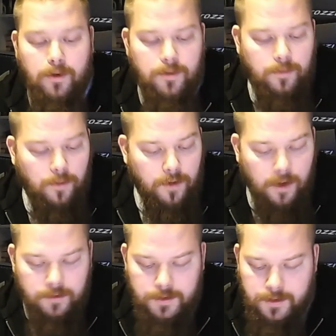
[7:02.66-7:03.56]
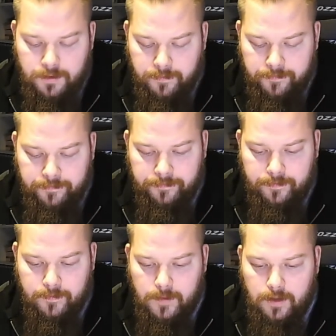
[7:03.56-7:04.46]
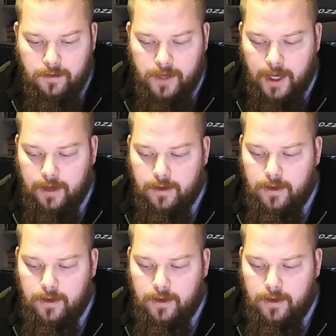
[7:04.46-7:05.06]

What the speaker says: on a Wargoat. Okay.